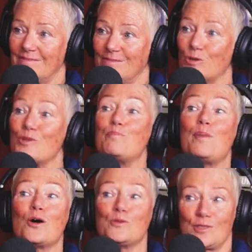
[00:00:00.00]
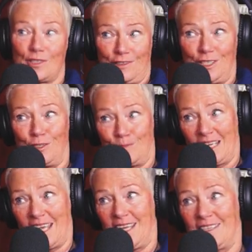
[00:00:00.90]
well, the bones of a human
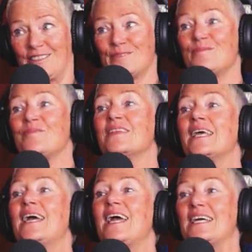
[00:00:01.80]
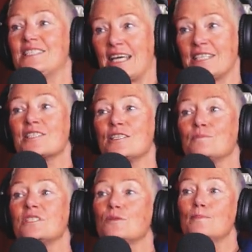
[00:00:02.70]
hand. Okay. And takes
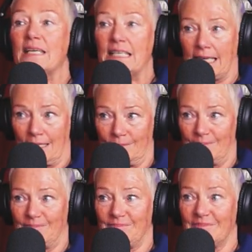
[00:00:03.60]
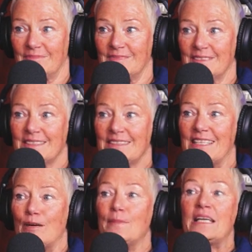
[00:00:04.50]
them to Mila. Yeah.
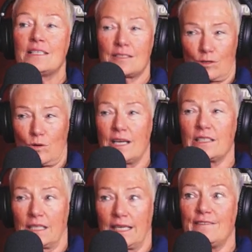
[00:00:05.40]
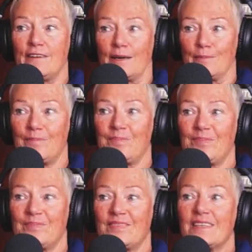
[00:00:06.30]
Now, Mila's quite clever.
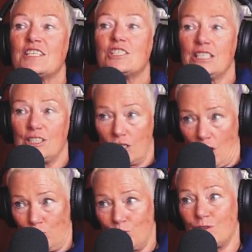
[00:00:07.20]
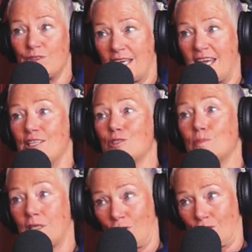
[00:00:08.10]
She knows who the hand
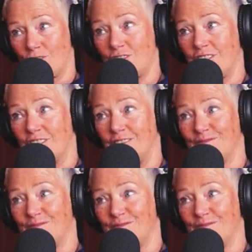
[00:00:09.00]
belongs to.